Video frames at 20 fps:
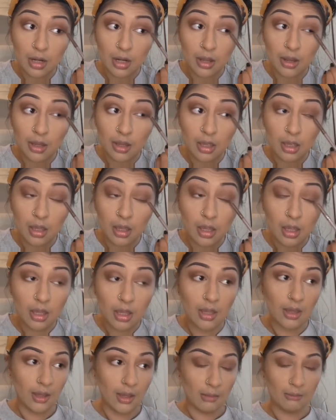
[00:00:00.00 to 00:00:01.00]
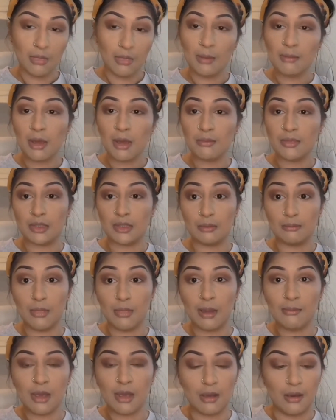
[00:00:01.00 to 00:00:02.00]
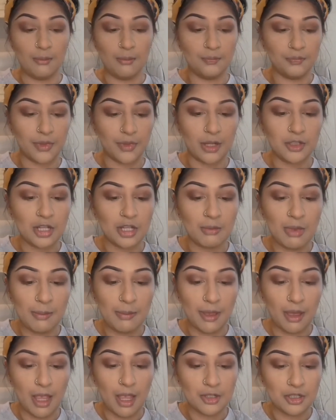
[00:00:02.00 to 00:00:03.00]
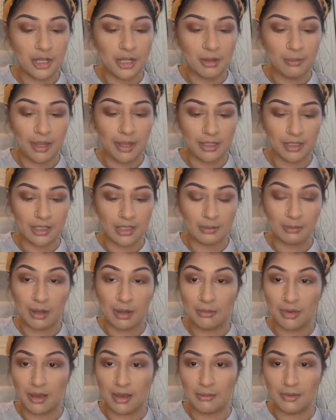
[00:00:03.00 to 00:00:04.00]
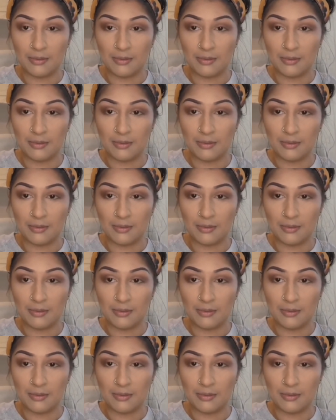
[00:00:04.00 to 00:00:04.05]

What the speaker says: Like, my mum, I showed a picture to my mum,